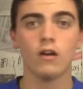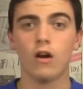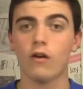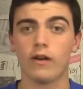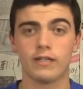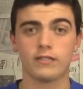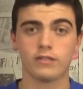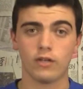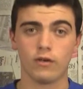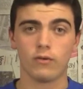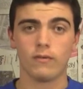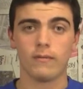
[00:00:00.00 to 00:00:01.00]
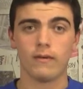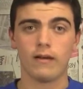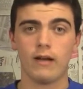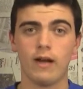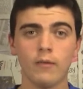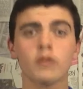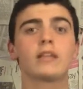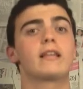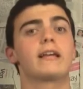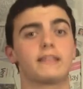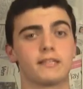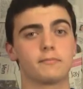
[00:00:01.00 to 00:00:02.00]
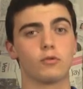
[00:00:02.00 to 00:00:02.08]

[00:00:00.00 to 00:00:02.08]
Alright, so I really like this